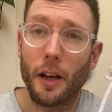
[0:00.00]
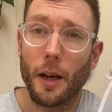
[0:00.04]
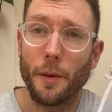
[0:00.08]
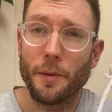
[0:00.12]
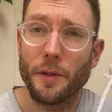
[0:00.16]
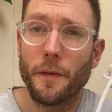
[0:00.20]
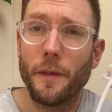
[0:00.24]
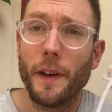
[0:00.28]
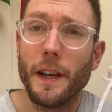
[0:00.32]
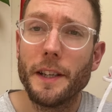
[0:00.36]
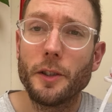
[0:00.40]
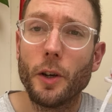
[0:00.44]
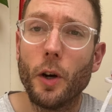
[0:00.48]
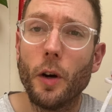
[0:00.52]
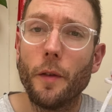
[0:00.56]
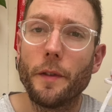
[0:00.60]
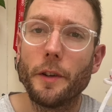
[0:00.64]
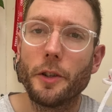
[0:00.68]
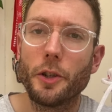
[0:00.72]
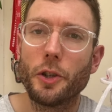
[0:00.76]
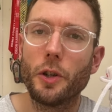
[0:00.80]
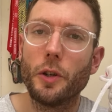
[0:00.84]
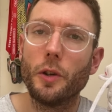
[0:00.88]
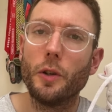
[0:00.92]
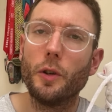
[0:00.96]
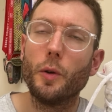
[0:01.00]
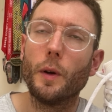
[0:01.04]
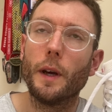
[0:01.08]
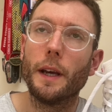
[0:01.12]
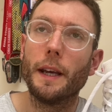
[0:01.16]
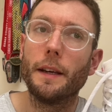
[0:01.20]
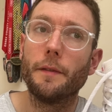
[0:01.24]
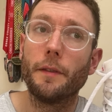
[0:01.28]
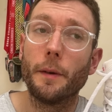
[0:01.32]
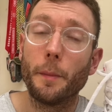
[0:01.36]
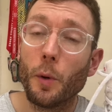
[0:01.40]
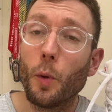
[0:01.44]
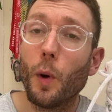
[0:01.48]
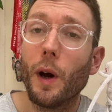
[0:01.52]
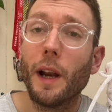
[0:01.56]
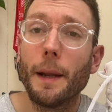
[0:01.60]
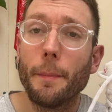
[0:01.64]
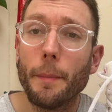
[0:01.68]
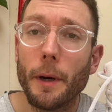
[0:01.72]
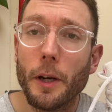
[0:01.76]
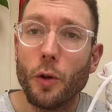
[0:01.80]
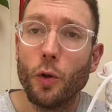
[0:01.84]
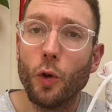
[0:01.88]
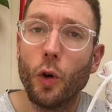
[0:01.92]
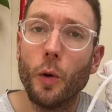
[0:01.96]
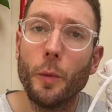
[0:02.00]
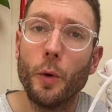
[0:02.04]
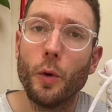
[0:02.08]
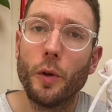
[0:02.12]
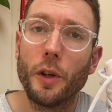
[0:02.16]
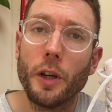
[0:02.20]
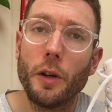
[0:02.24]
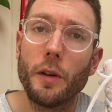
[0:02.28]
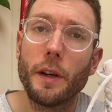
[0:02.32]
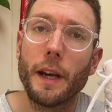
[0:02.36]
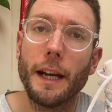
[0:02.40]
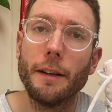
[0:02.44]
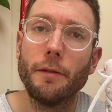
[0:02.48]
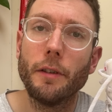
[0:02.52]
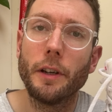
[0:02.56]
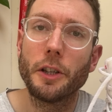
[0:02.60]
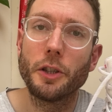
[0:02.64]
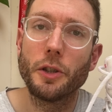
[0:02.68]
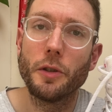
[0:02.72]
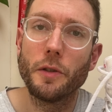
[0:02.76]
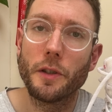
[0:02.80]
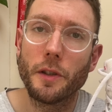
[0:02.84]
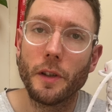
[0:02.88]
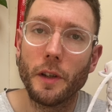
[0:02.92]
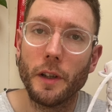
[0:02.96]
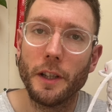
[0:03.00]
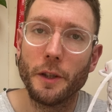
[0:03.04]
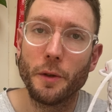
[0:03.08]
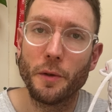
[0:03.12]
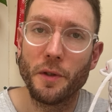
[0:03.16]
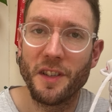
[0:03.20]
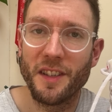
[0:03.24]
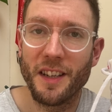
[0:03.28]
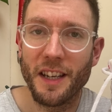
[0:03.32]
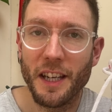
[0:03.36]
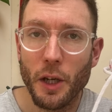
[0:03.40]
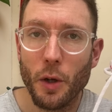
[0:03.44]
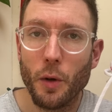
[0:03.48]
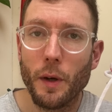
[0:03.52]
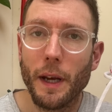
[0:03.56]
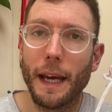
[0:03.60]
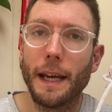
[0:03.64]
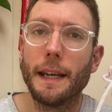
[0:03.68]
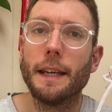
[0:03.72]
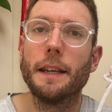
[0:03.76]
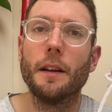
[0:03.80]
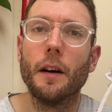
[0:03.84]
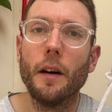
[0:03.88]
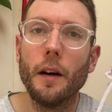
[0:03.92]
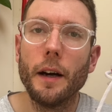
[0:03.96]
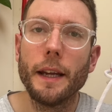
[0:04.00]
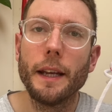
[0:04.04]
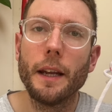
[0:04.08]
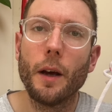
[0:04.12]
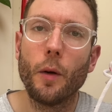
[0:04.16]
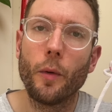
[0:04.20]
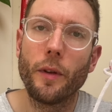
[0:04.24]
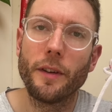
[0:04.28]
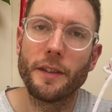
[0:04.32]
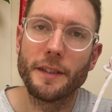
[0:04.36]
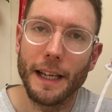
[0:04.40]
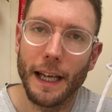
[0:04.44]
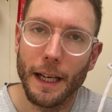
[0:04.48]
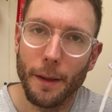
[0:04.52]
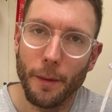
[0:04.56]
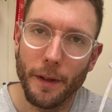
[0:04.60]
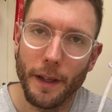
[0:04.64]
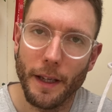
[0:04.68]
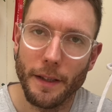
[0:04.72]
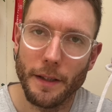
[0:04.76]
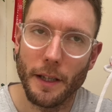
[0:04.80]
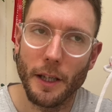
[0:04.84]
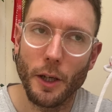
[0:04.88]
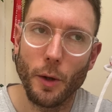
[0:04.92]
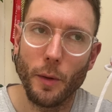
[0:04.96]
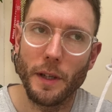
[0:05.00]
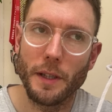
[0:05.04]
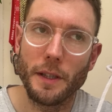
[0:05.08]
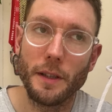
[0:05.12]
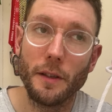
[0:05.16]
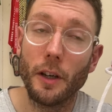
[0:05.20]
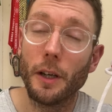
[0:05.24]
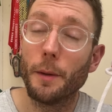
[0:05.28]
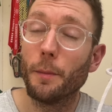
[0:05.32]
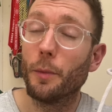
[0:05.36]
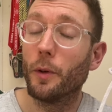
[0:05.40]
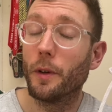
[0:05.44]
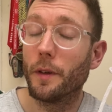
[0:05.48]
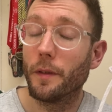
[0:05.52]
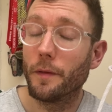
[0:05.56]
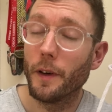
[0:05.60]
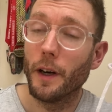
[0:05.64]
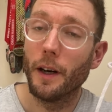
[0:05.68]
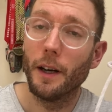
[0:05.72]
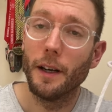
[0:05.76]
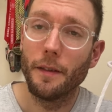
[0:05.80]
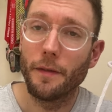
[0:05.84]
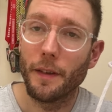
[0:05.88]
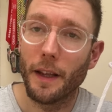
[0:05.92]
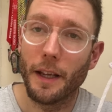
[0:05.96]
Comes the fit of the shoe. It fit me well in my normal UK running shoe size, which is a UK 9. With Salomon, that's a US 9.5.